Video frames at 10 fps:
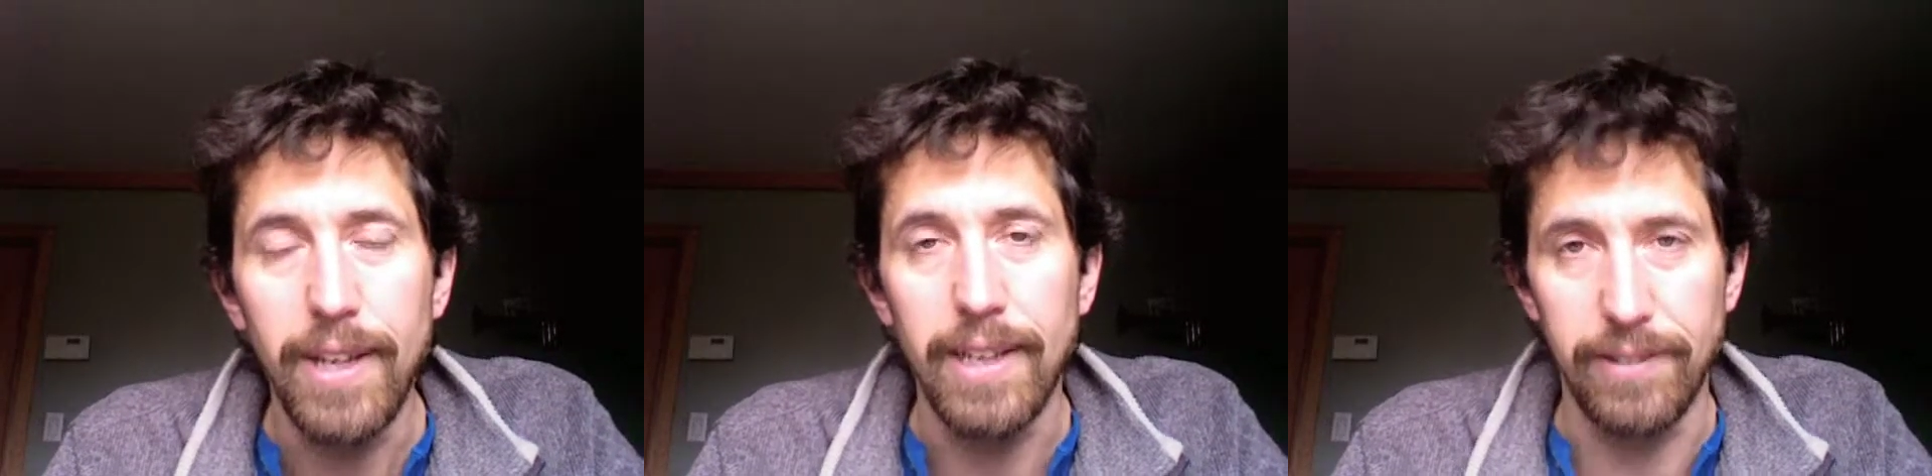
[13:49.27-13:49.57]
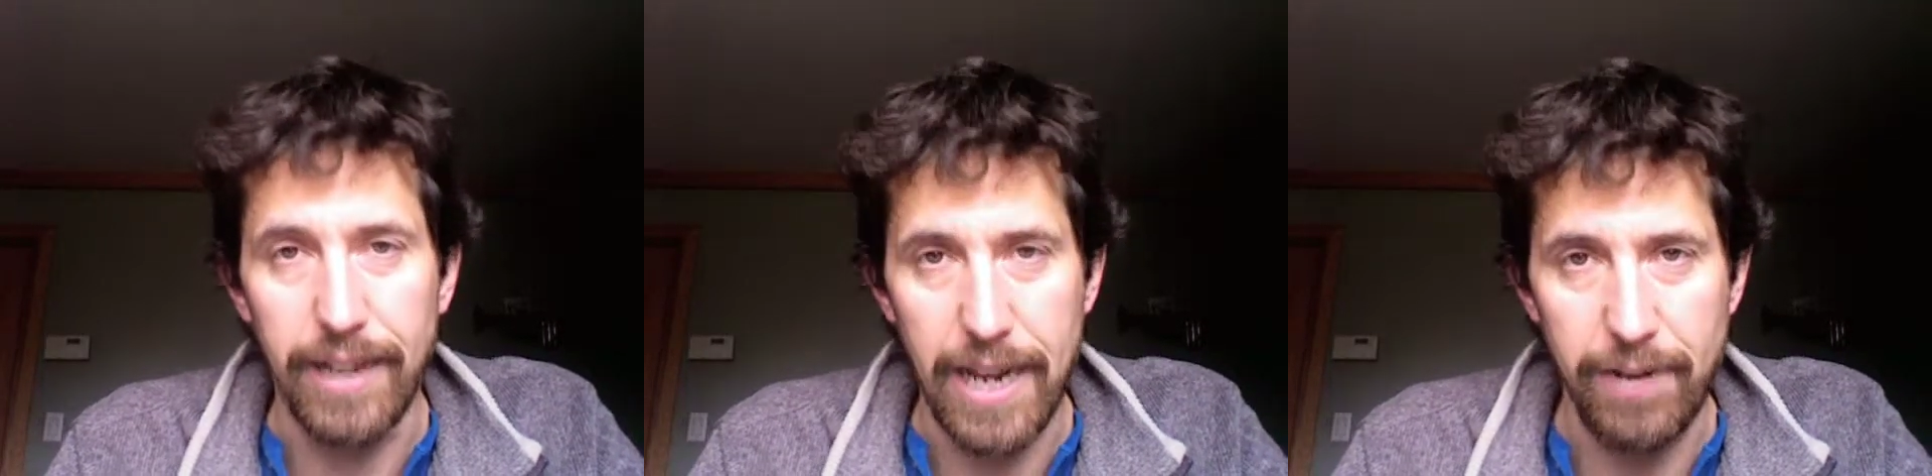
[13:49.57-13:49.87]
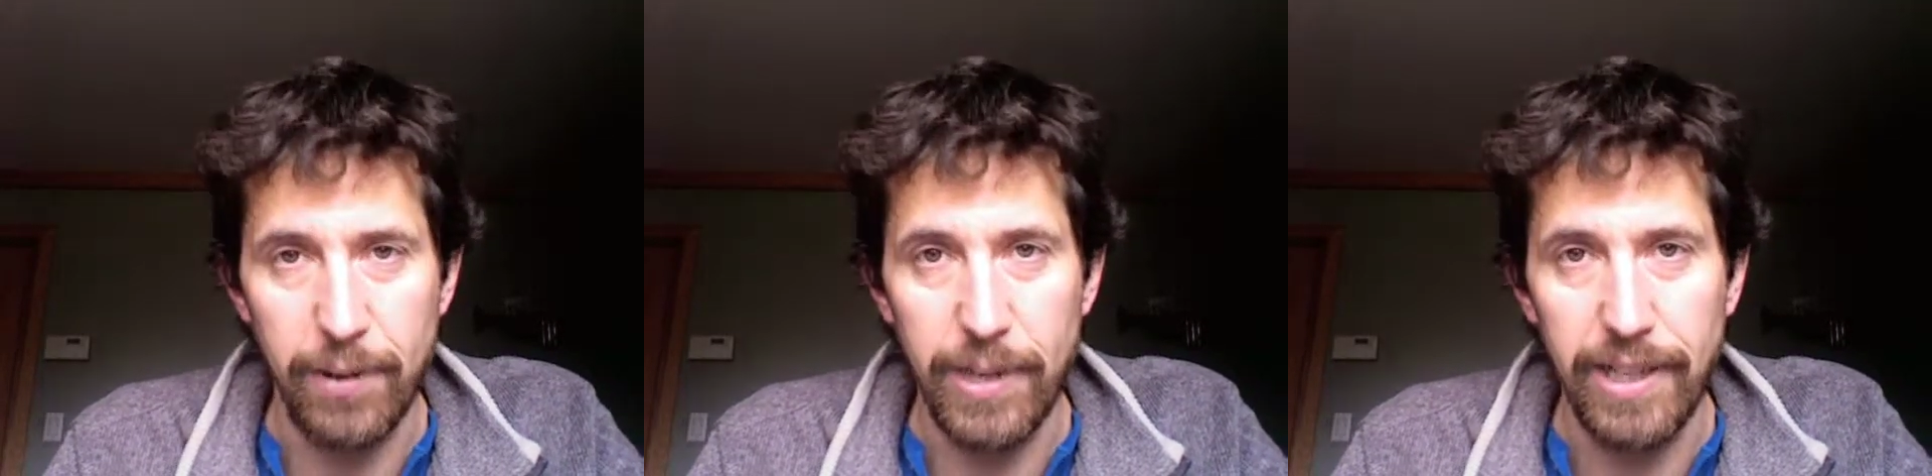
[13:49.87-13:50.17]
is that
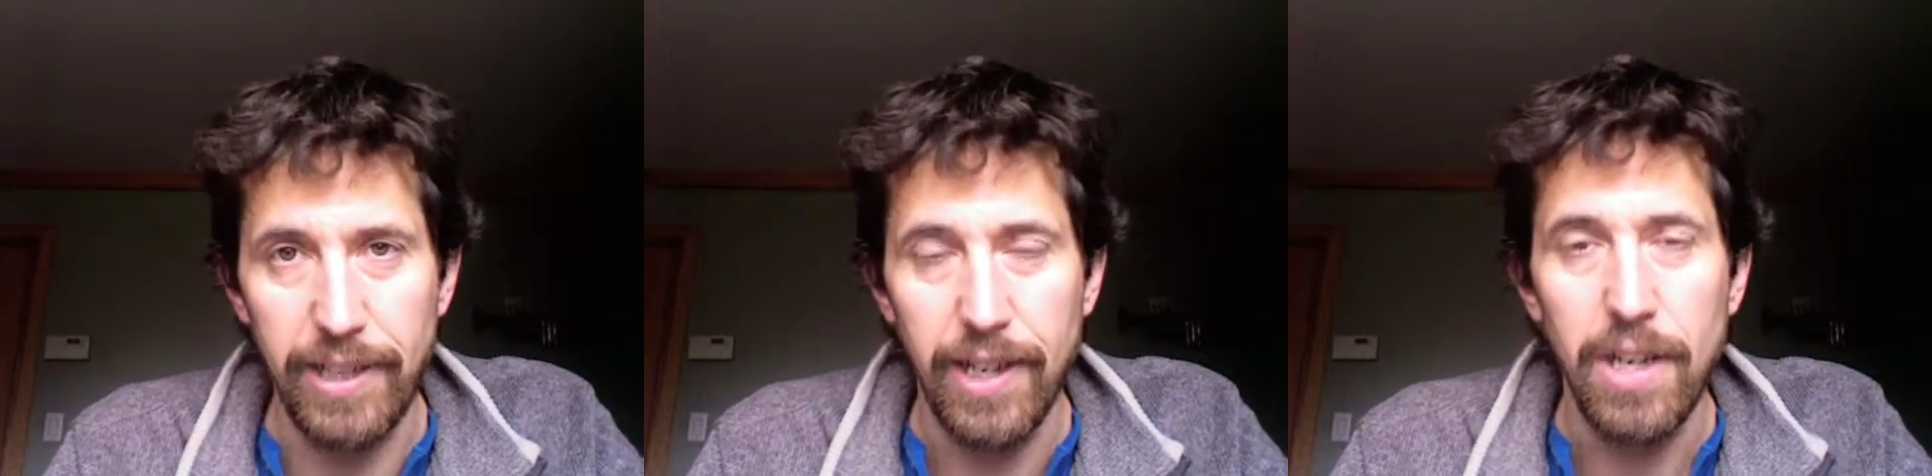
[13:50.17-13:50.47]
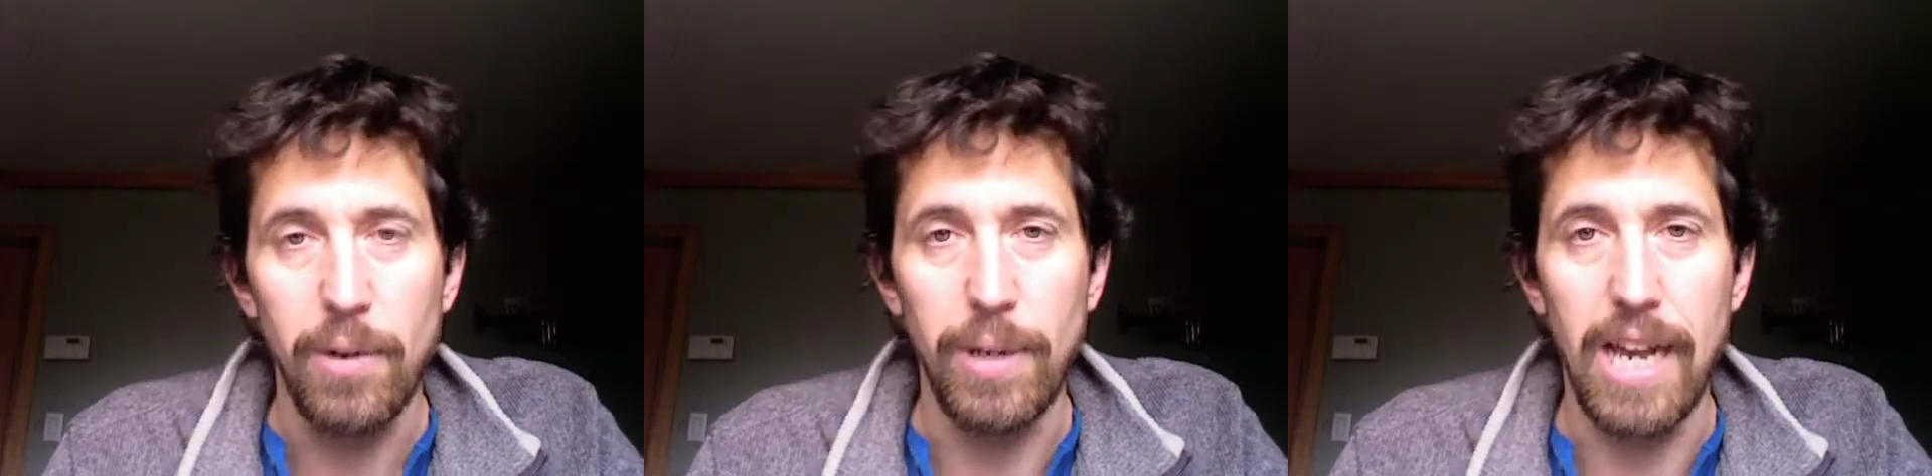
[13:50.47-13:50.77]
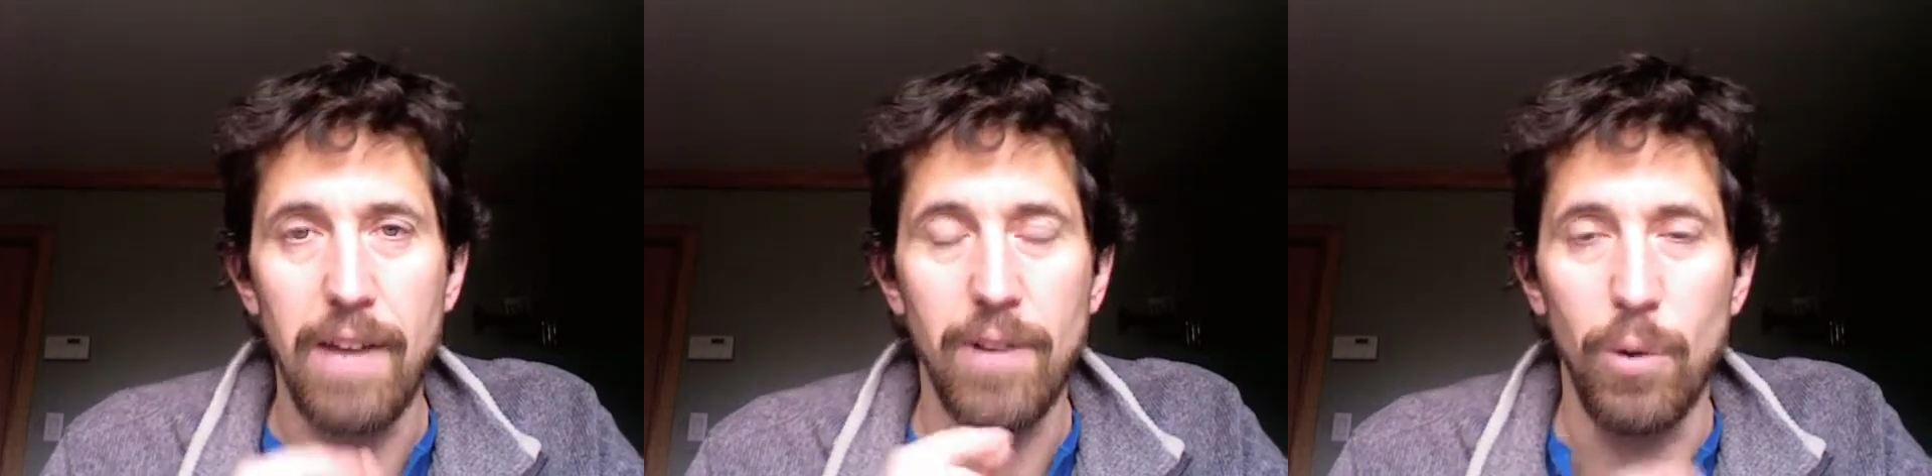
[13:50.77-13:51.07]
every week we
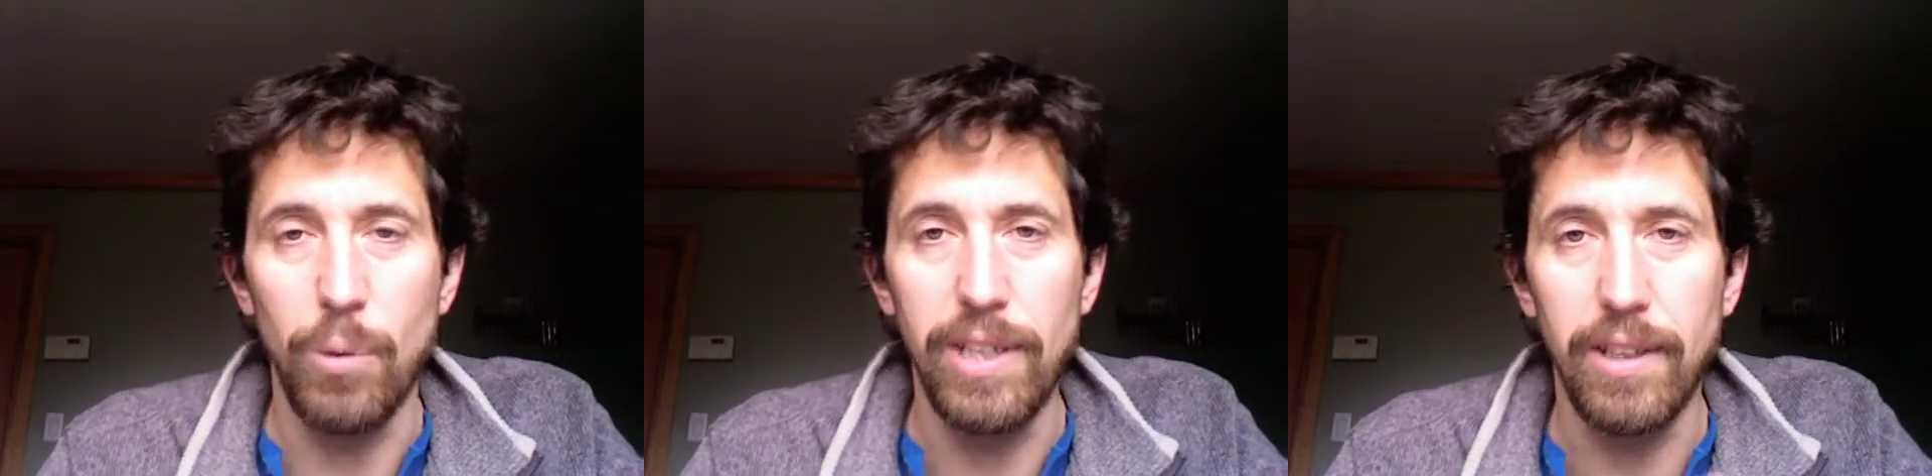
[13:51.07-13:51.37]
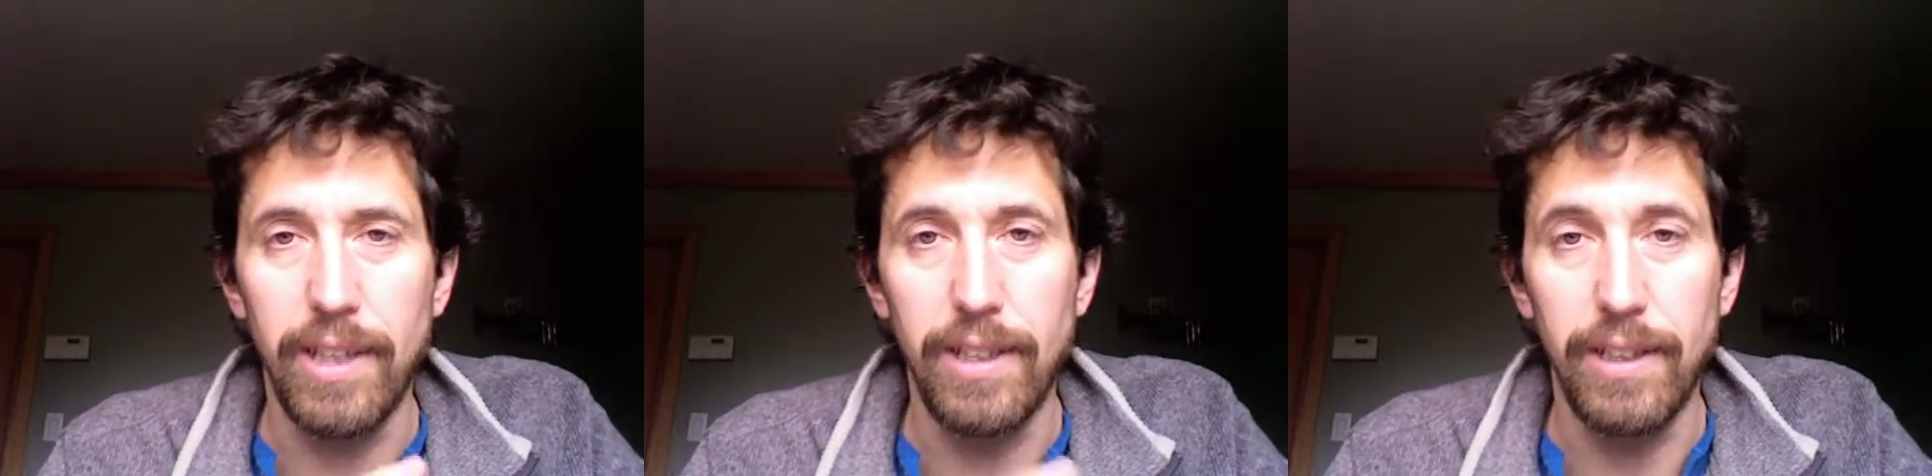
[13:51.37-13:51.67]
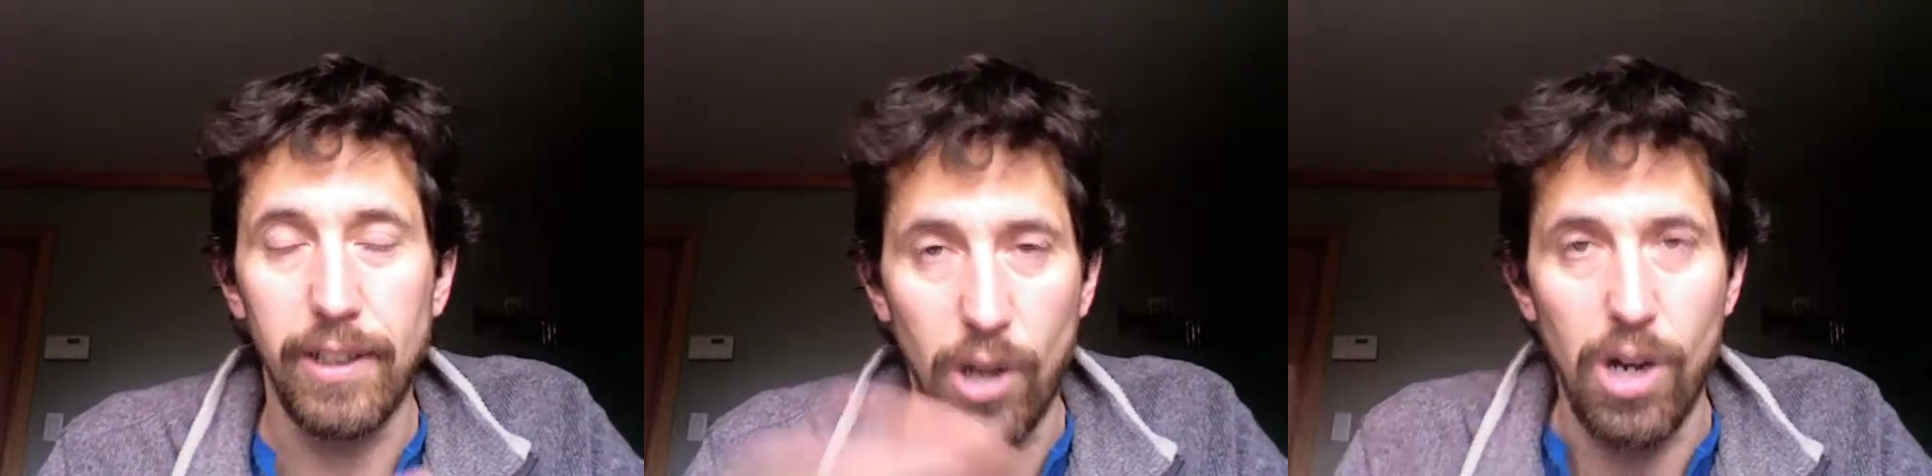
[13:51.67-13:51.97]
have a weekly
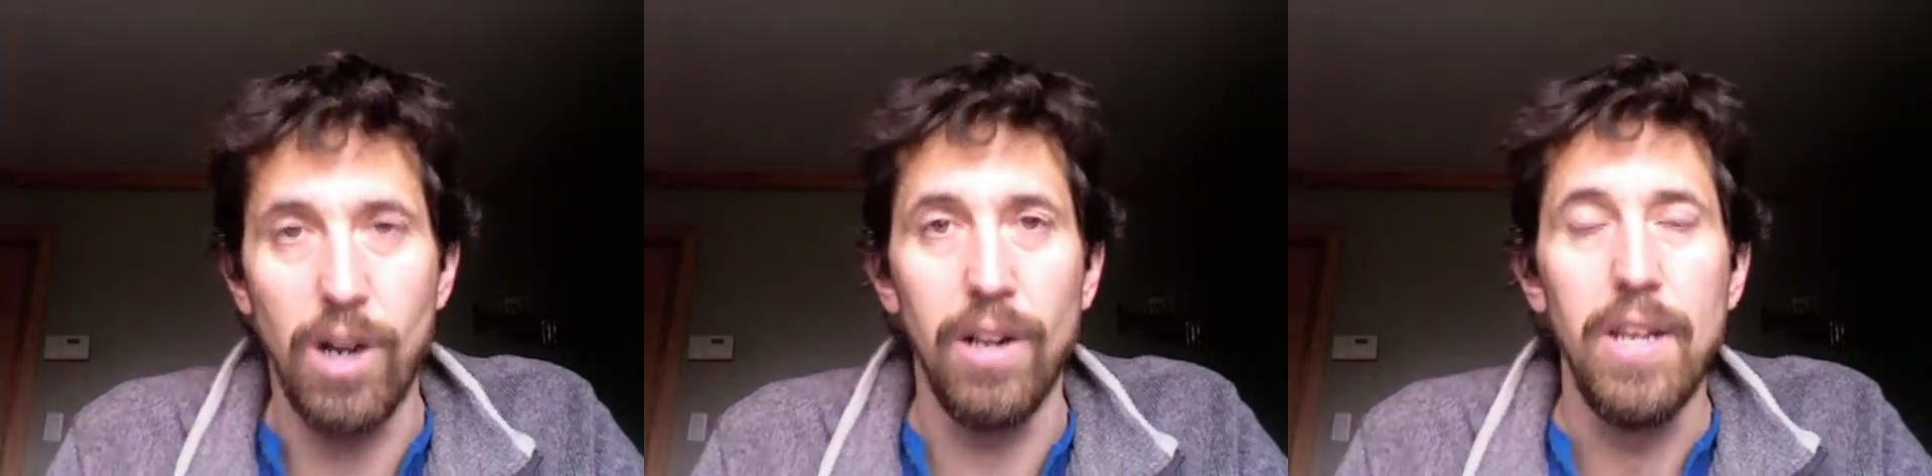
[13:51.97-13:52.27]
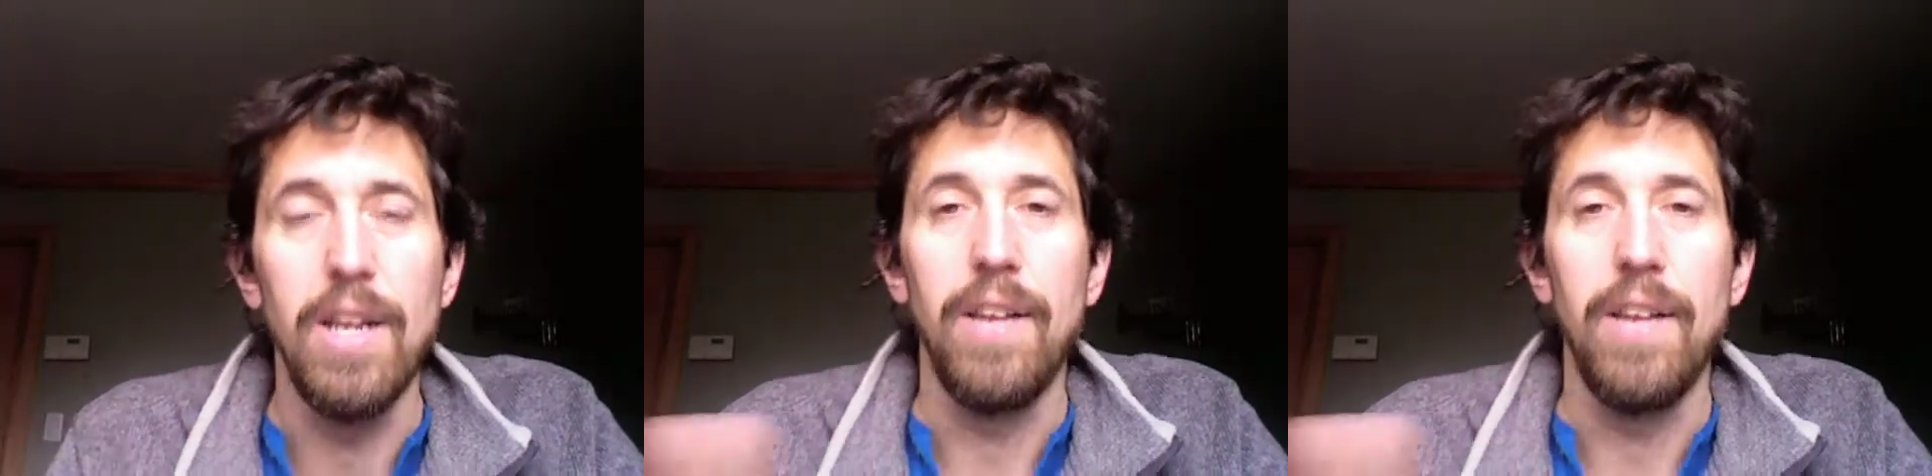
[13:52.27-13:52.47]
call